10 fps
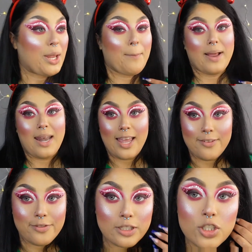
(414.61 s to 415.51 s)
to get my
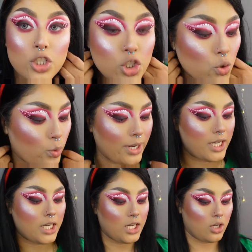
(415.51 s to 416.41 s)
life
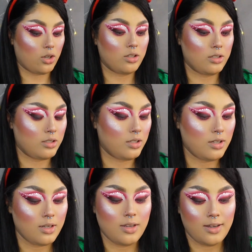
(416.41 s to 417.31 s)
situated here.
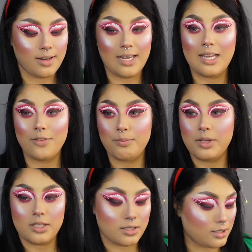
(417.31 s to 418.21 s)
I have a
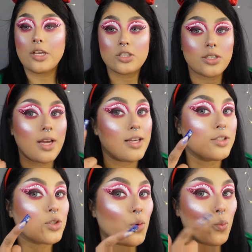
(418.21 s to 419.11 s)
miss. You guys are gonna
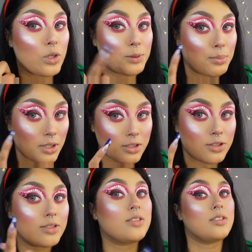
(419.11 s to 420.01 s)
ask which blush
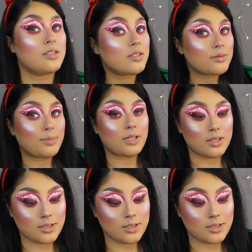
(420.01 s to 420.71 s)
this is because